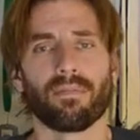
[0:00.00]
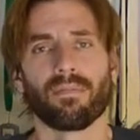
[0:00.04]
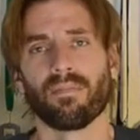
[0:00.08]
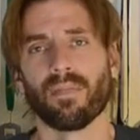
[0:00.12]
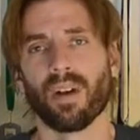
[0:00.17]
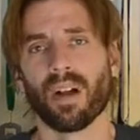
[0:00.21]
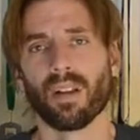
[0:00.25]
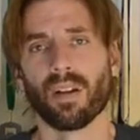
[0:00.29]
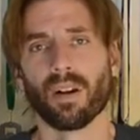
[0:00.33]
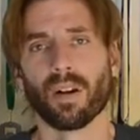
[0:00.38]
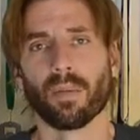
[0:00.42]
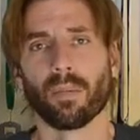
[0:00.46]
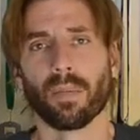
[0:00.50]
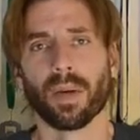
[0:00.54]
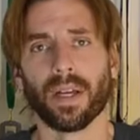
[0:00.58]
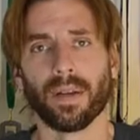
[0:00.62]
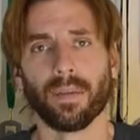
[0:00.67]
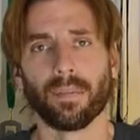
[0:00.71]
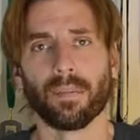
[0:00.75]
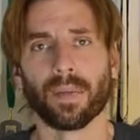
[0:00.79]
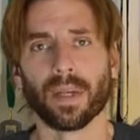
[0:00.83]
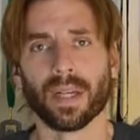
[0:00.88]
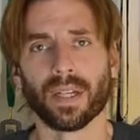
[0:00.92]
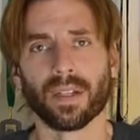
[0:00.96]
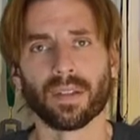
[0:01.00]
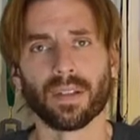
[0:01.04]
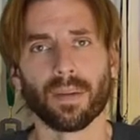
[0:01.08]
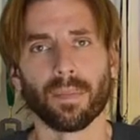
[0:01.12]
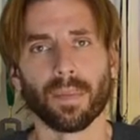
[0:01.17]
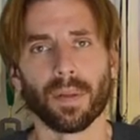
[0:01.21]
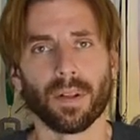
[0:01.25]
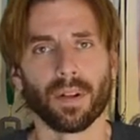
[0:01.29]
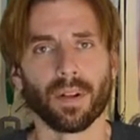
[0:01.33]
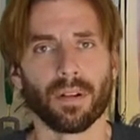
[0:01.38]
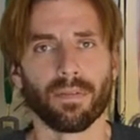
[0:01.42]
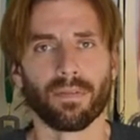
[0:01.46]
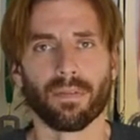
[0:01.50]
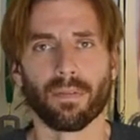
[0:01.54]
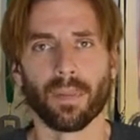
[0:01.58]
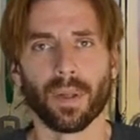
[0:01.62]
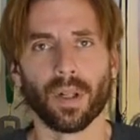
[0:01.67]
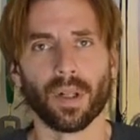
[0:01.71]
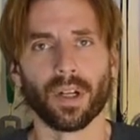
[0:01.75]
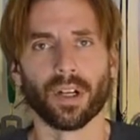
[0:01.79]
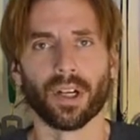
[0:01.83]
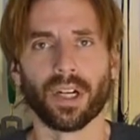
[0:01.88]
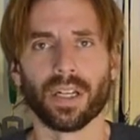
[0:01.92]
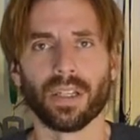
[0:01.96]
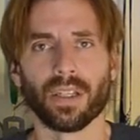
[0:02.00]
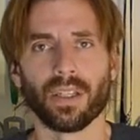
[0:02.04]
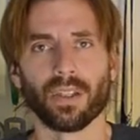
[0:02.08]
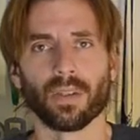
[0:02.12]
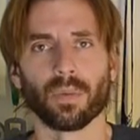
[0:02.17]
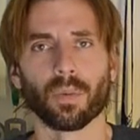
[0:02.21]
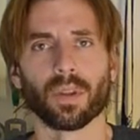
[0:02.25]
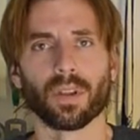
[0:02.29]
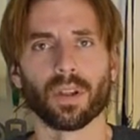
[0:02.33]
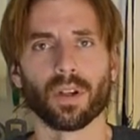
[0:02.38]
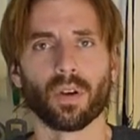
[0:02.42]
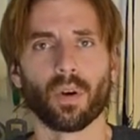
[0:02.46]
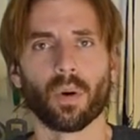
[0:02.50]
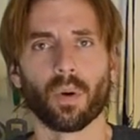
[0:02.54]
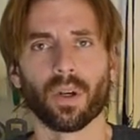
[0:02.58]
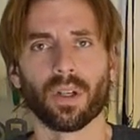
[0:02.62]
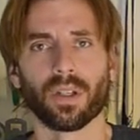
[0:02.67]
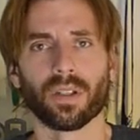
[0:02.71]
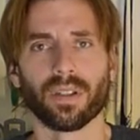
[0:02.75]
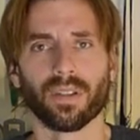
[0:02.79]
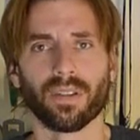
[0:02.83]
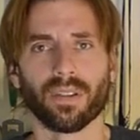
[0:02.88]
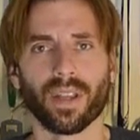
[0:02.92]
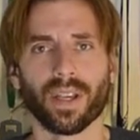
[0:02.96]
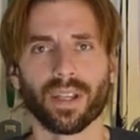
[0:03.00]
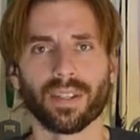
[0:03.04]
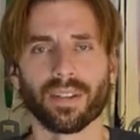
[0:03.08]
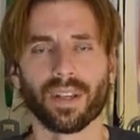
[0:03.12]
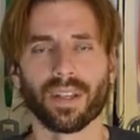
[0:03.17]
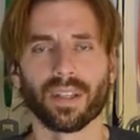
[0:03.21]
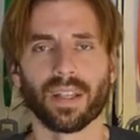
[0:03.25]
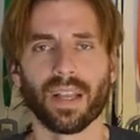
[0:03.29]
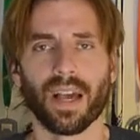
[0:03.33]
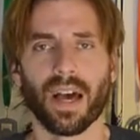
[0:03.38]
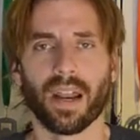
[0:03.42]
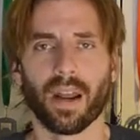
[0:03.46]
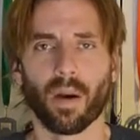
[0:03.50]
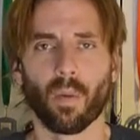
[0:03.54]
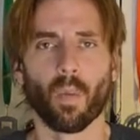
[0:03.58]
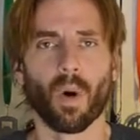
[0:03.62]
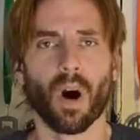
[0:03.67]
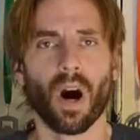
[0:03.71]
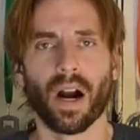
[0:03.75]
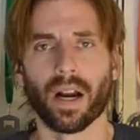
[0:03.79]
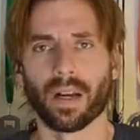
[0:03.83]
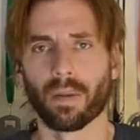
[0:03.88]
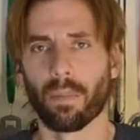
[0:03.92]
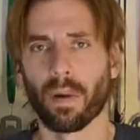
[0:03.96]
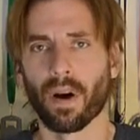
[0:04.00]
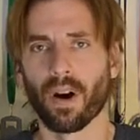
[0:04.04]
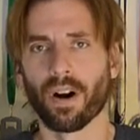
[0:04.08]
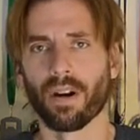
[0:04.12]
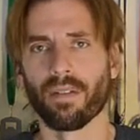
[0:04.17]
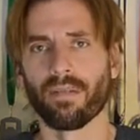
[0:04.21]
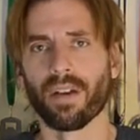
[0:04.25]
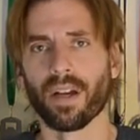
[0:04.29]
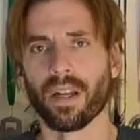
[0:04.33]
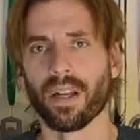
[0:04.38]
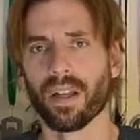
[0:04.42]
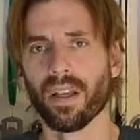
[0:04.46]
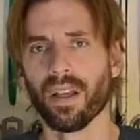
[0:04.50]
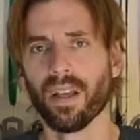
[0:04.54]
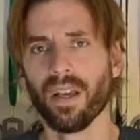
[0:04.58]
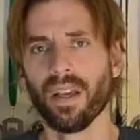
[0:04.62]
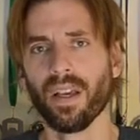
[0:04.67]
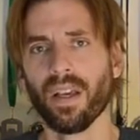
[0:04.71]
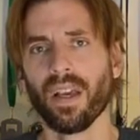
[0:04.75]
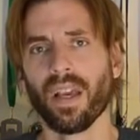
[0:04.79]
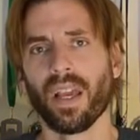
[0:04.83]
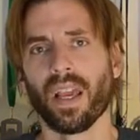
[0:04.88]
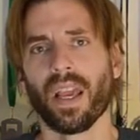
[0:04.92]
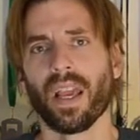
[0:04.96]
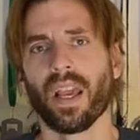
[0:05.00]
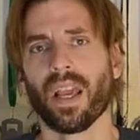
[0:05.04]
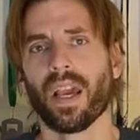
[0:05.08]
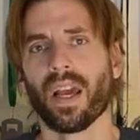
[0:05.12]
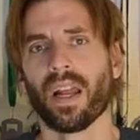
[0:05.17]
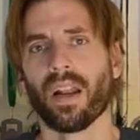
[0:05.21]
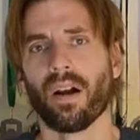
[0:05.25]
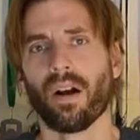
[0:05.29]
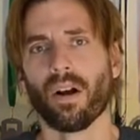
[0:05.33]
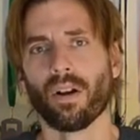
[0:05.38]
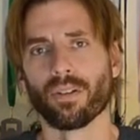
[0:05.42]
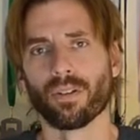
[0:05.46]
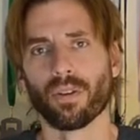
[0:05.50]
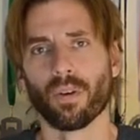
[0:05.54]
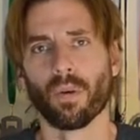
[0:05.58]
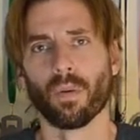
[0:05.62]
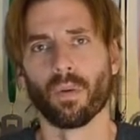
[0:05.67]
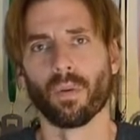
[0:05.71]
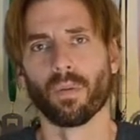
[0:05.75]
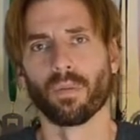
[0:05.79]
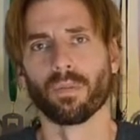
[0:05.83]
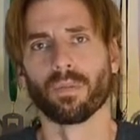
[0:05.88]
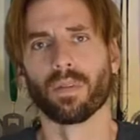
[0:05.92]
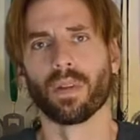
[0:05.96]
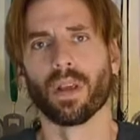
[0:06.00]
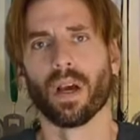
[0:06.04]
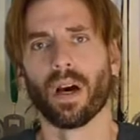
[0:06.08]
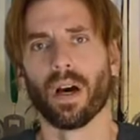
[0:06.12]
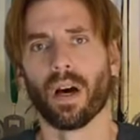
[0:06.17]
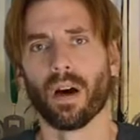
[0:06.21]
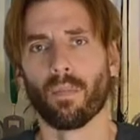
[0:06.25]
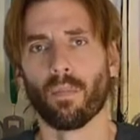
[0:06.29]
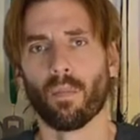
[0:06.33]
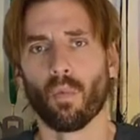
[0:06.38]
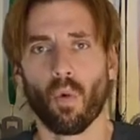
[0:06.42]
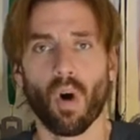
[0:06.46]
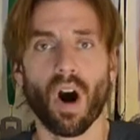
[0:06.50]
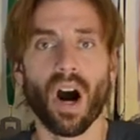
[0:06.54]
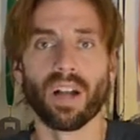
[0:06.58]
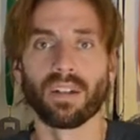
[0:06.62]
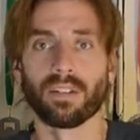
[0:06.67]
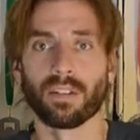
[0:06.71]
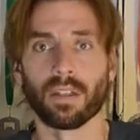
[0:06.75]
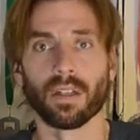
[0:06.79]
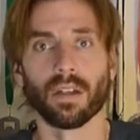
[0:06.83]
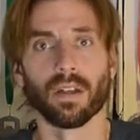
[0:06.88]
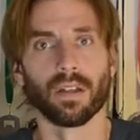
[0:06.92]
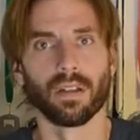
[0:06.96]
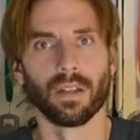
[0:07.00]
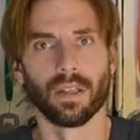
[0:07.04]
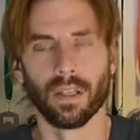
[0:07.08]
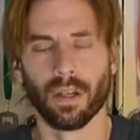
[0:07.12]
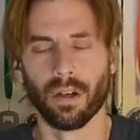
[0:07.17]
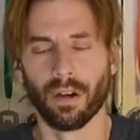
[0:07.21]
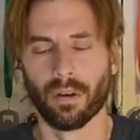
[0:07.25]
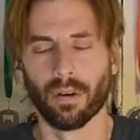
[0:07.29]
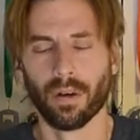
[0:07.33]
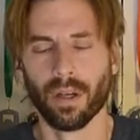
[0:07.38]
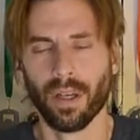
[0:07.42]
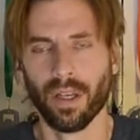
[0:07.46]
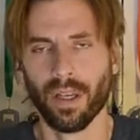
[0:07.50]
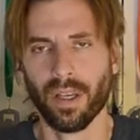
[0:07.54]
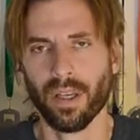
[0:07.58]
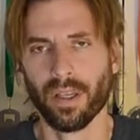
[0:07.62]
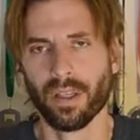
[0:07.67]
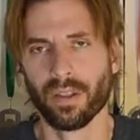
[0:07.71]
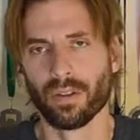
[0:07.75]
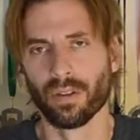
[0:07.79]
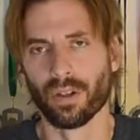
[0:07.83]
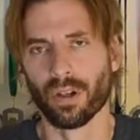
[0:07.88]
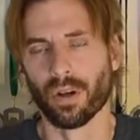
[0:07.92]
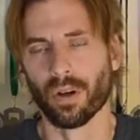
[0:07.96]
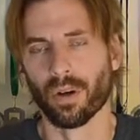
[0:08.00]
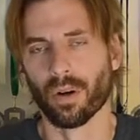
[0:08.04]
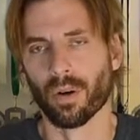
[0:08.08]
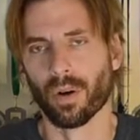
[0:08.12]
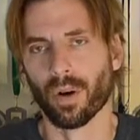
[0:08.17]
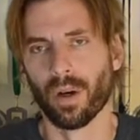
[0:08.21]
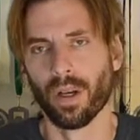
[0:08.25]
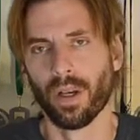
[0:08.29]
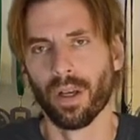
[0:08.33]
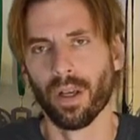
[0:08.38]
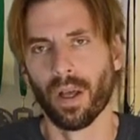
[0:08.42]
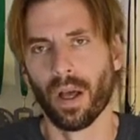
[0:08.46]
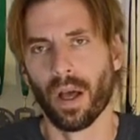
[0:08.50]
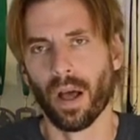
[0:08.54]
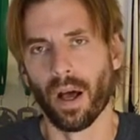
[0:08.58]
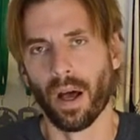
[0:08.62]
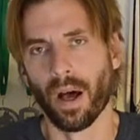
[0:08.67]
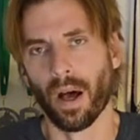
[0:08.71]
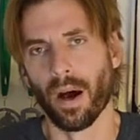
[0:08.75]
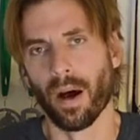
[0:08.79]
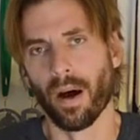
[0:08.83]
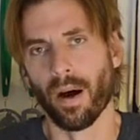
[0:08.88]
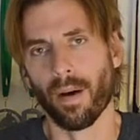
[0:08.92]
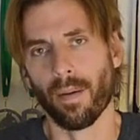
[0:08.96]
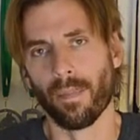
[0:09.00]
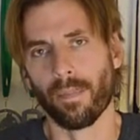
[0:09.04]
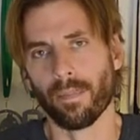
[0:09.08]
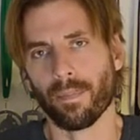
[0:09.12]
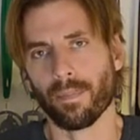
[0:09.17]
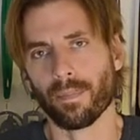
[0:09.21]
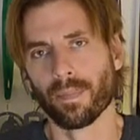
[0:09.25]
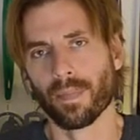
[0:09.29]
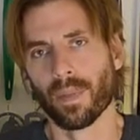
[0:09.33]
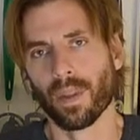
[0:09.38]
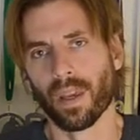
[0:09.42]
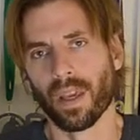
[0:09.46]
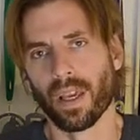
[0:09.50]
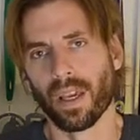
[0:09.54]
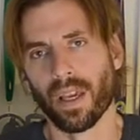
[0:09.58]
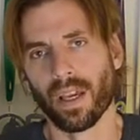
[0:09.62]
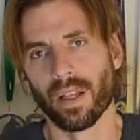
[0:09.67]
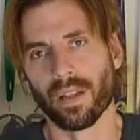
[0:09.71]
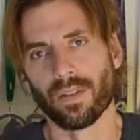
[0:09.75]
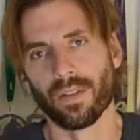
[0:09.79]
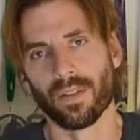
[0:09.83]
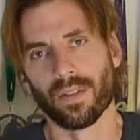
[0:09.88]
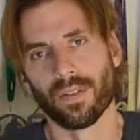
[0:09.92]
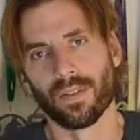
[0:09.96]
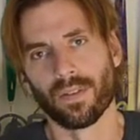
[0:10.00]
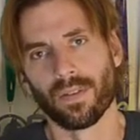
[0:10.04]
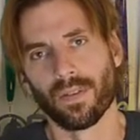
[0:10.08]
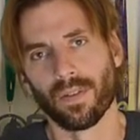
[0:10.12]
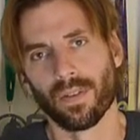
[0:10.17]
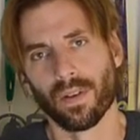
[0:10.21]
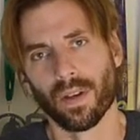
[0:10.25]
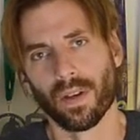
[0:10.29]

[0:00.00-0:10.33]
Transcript: a little bit because I'm a little familiar, at least with the course and things like that. I walked part of it and also um, watched it, you know. So um, it's